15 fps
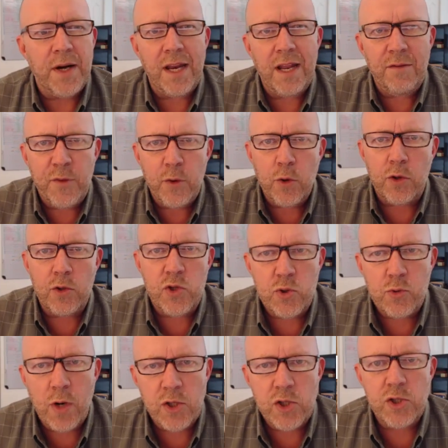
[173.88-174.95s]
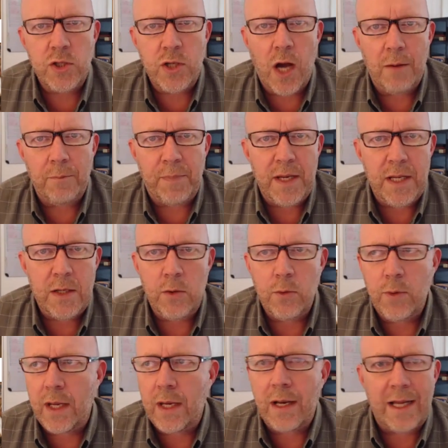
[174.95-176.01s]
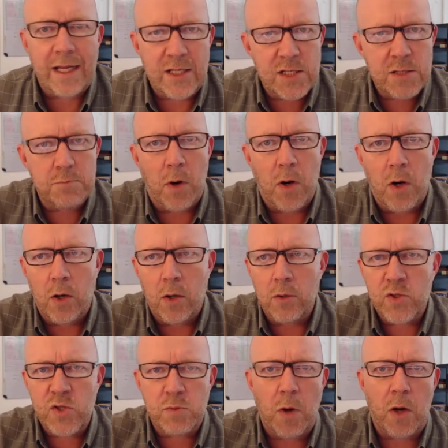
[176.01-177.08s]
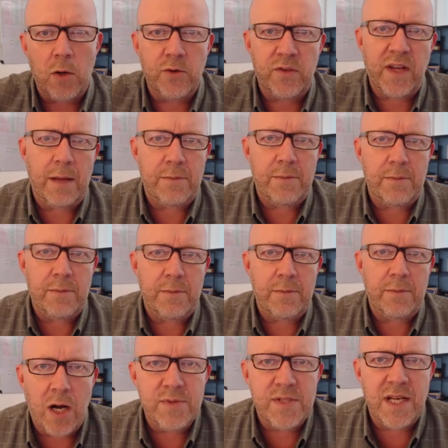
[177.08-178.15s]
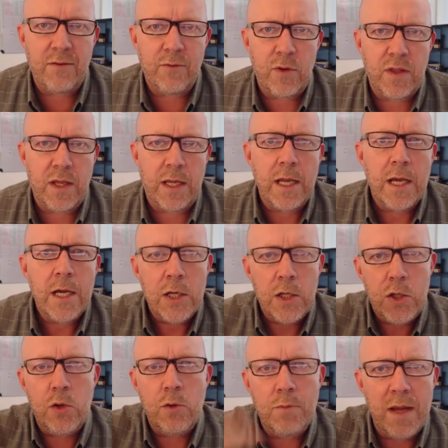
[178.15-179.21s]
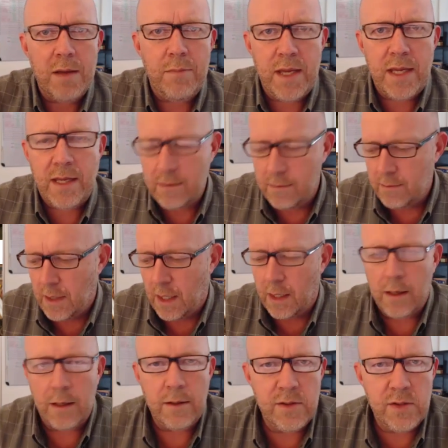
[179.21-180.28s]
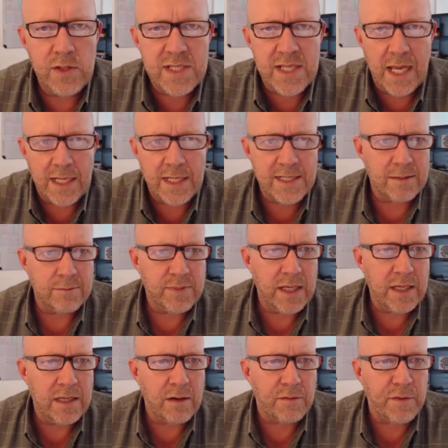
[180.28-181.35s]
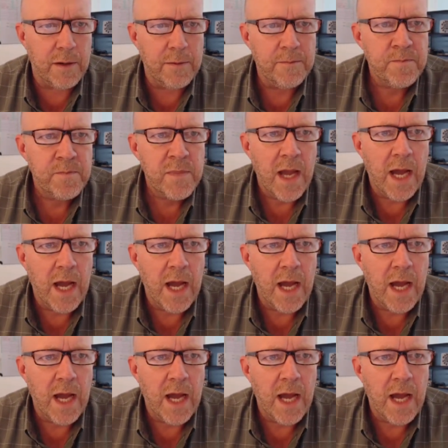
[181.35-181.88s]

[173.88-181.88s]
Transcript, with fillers: But if you're a construction company doing like smaller types of jobs and everything, you may be saying something different.